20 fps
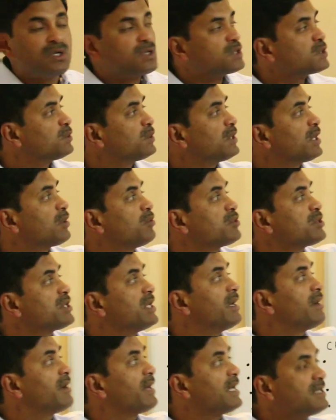So the
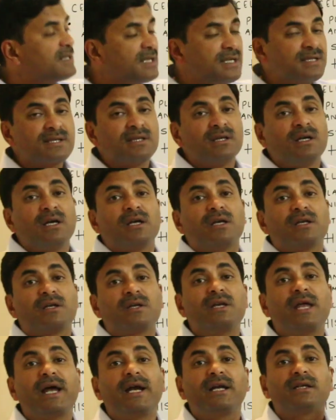question arises
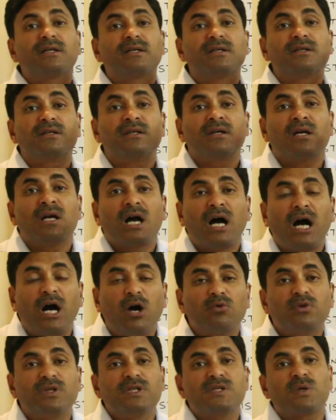that
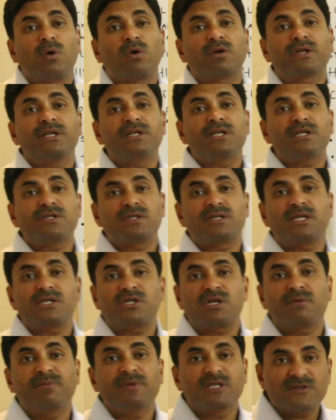how this organ
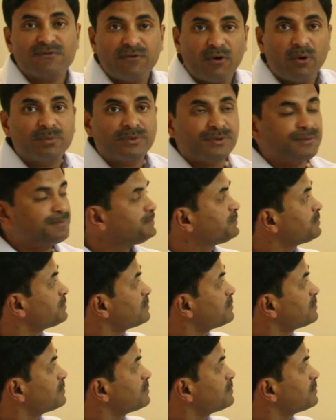system is formed.